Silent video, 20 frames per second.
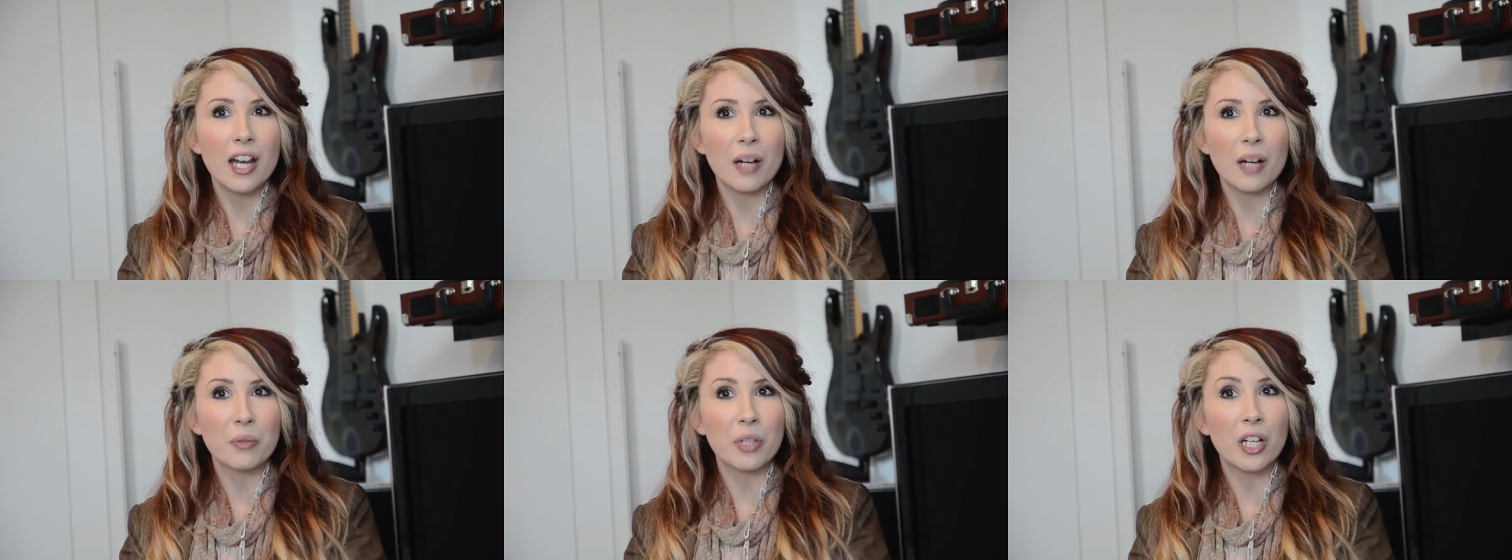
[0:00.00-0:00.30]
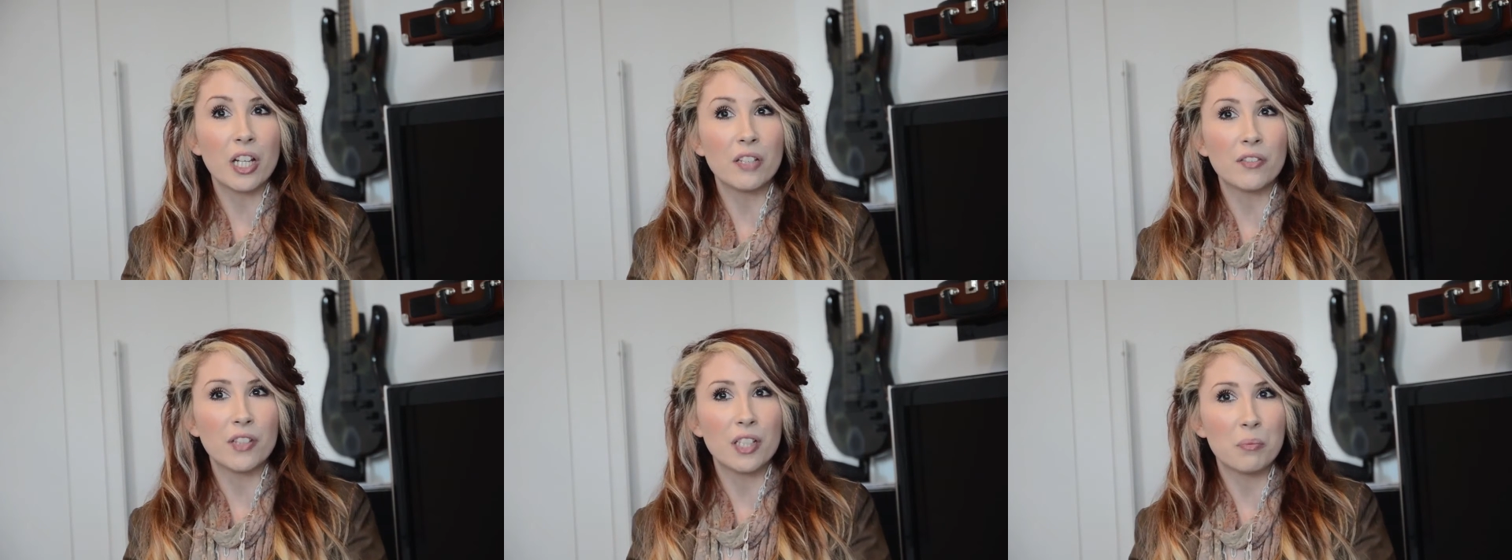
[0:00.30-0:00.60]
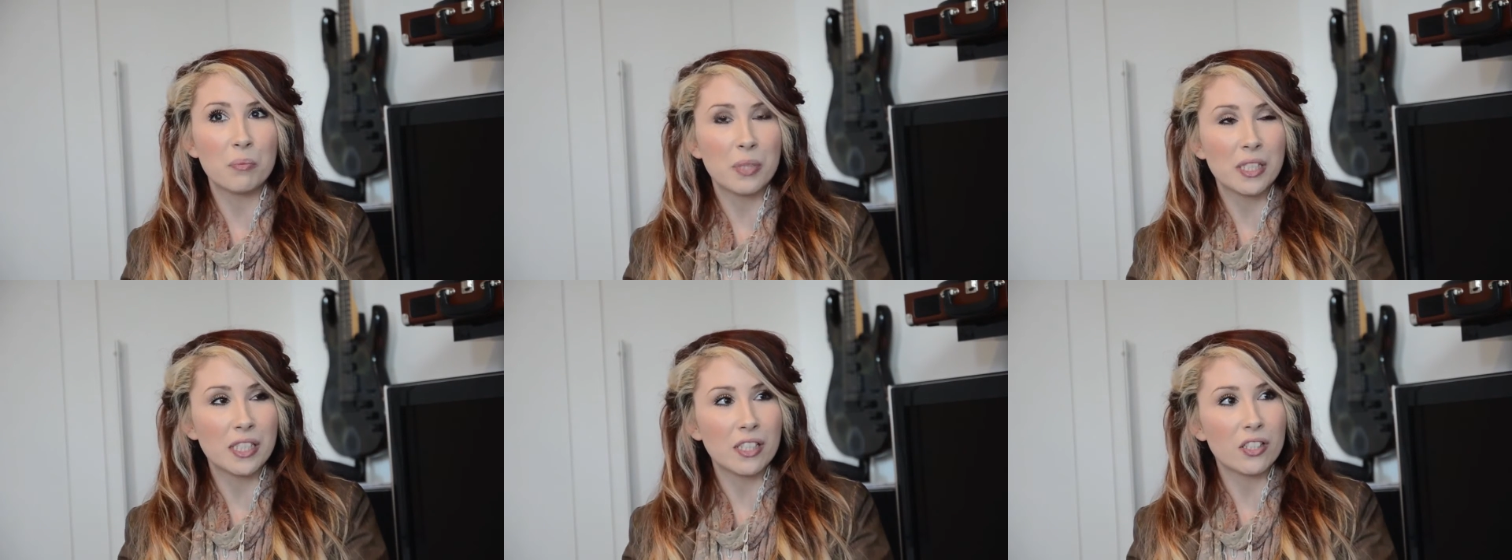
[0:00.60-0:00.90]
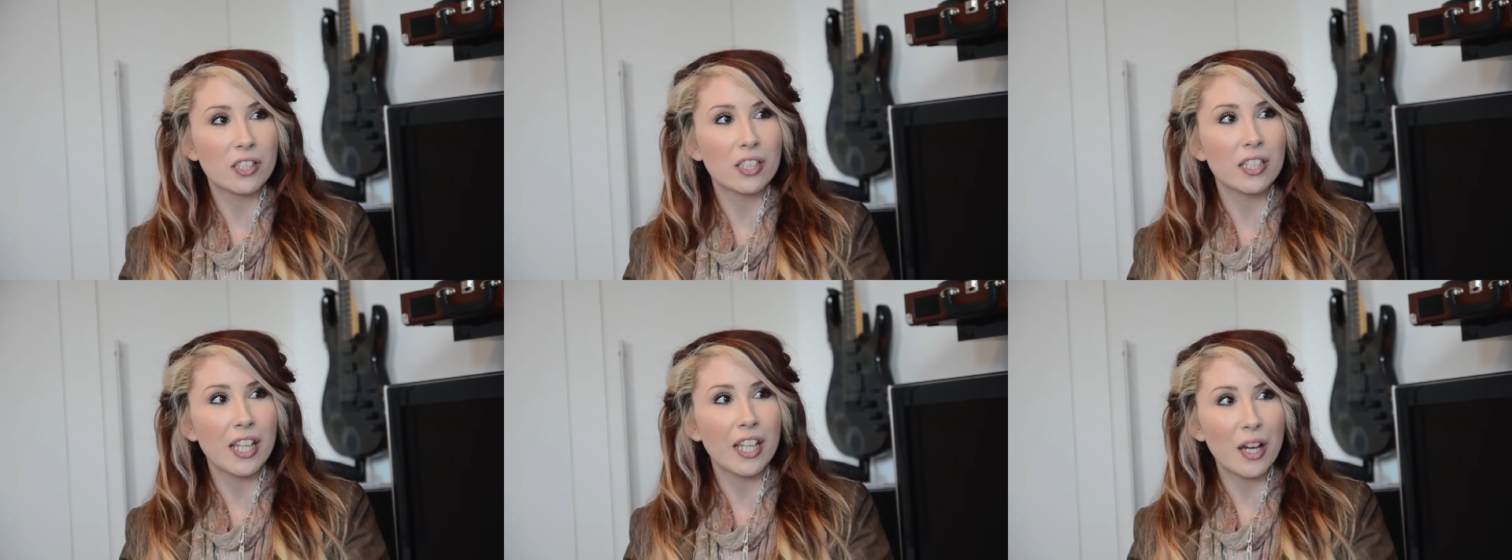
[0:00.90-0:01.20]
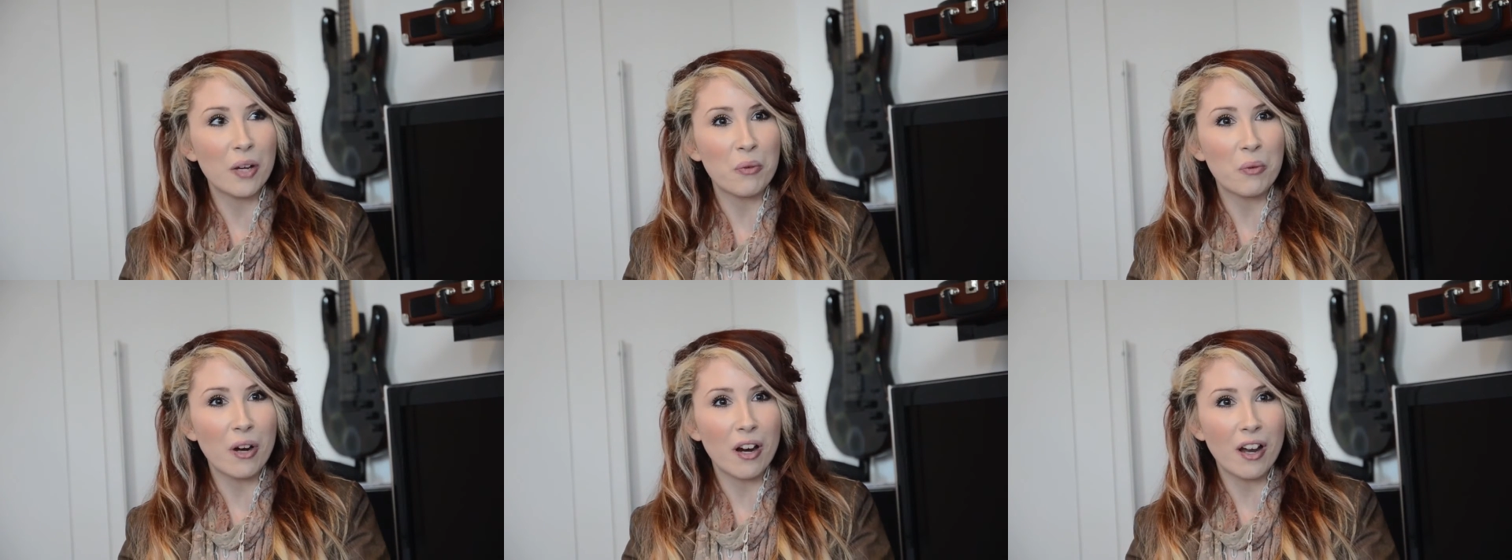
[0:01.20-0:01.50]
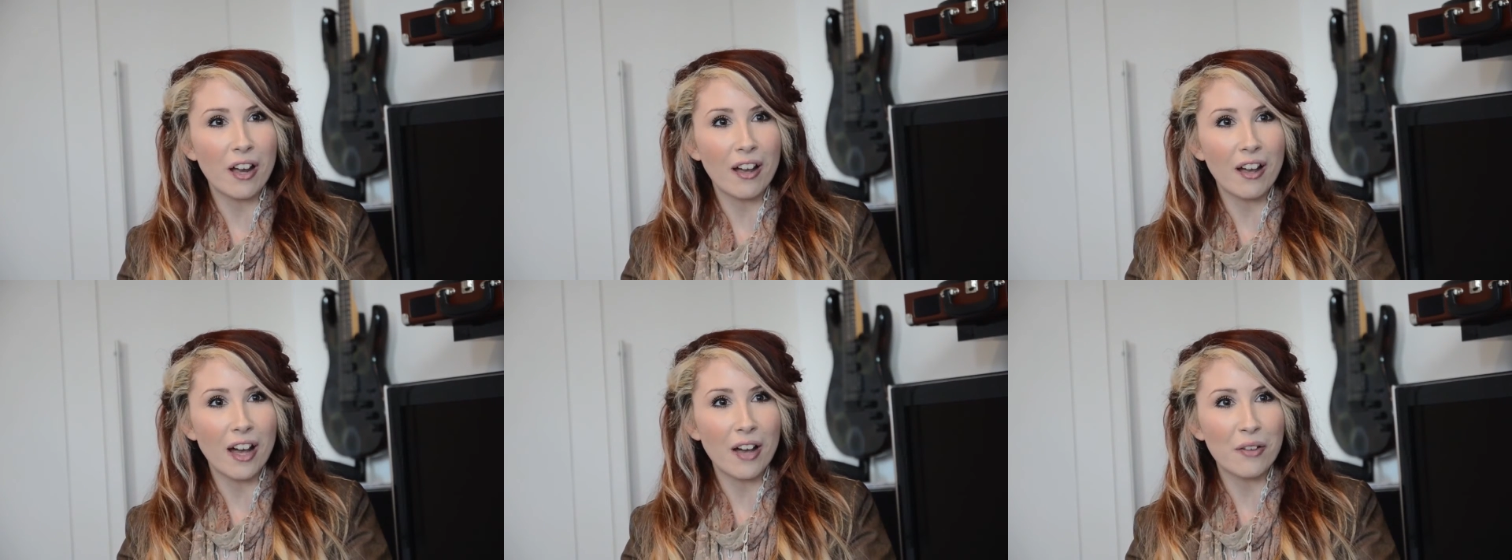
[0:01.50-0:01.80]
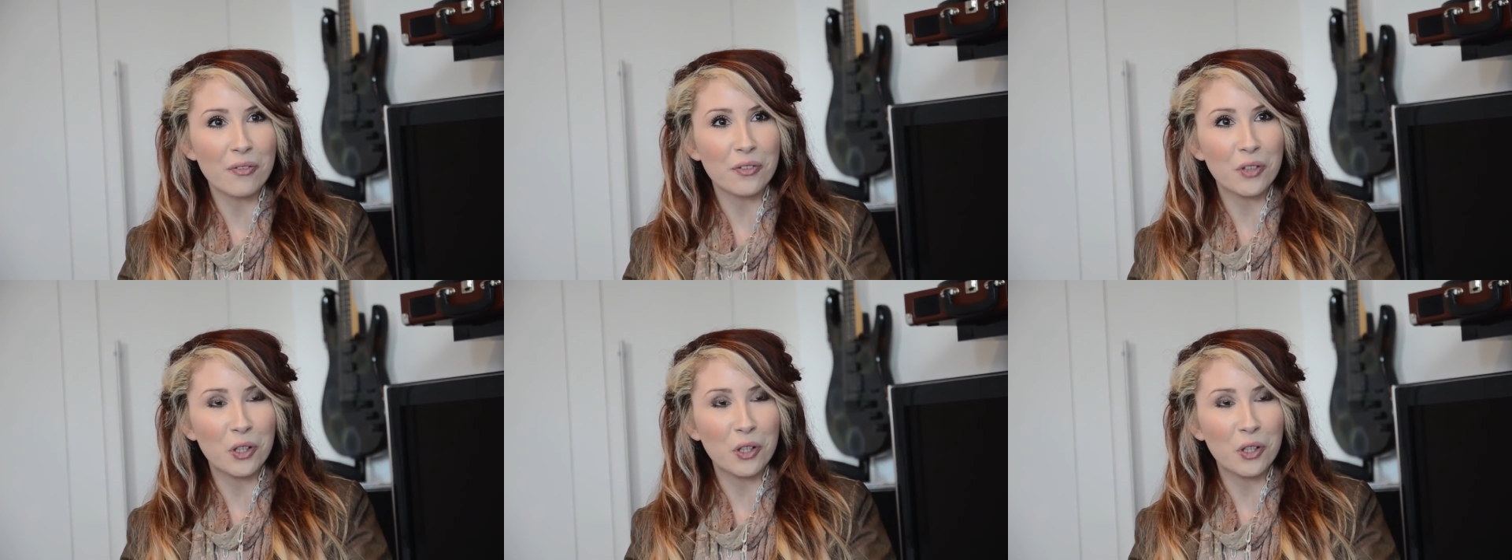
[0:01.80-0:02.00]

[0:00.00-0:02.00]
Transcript: I'm kind of in a position now where I have